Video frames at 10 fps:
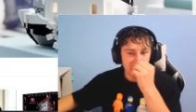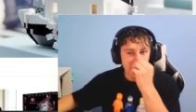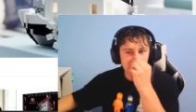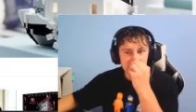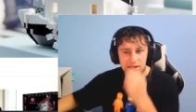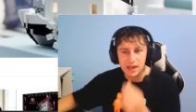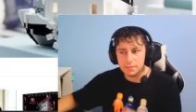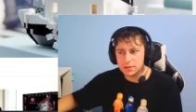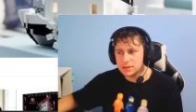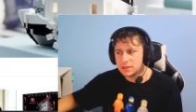And honestly, I
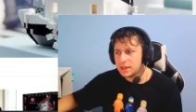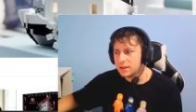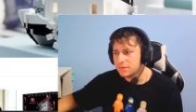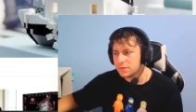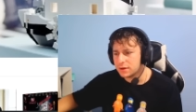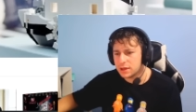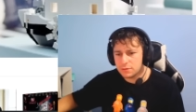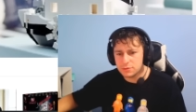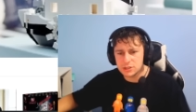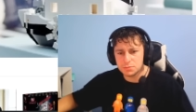believe I
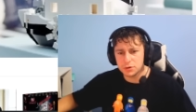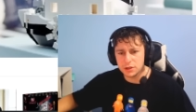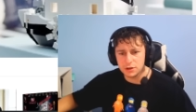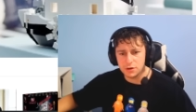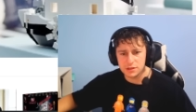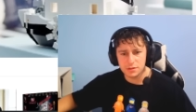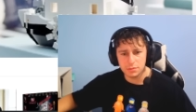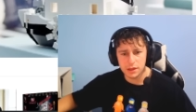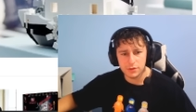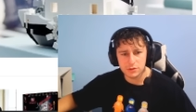was preluded to
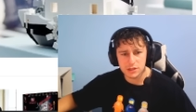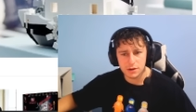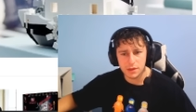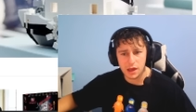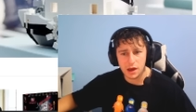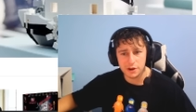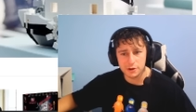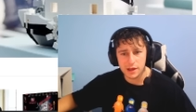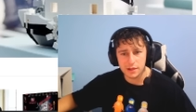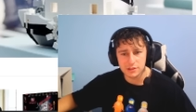believe it was going to be one
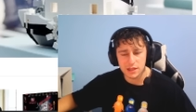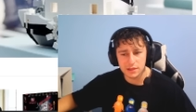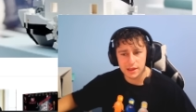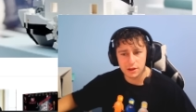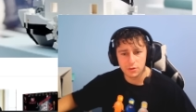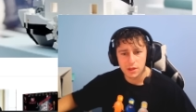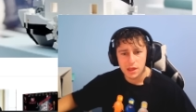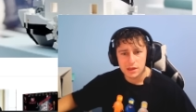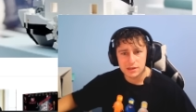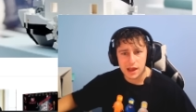hundred dollars at lego
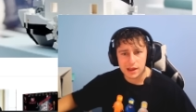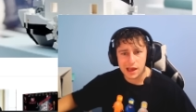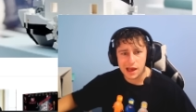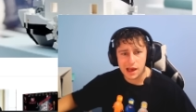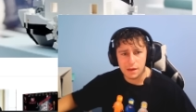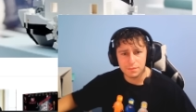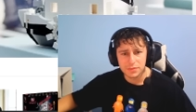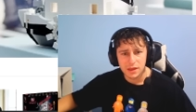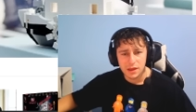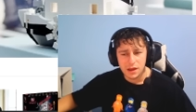dot com.
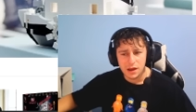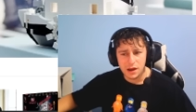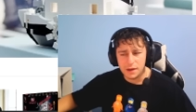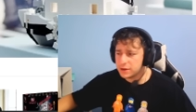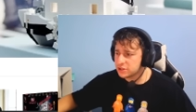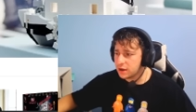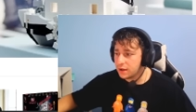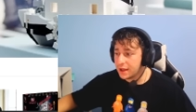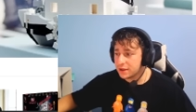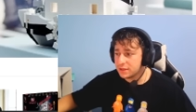Uh, I'm not sure how
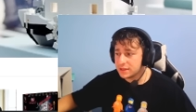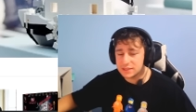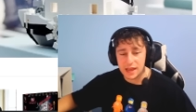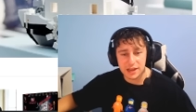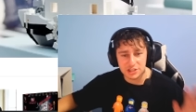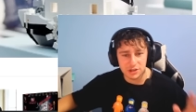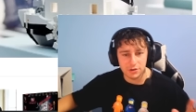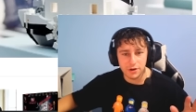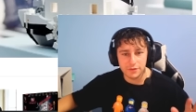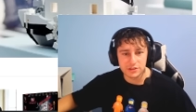accurate it is. I actually
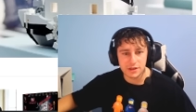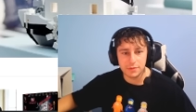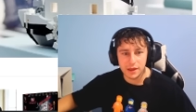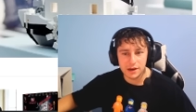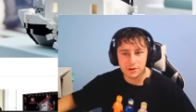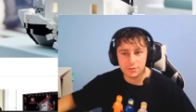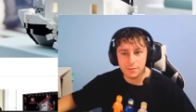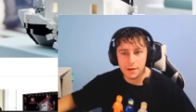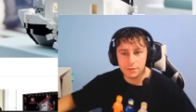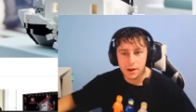don't know off the top of my head. I don't
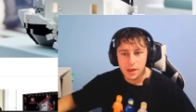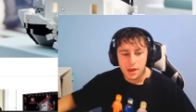remember.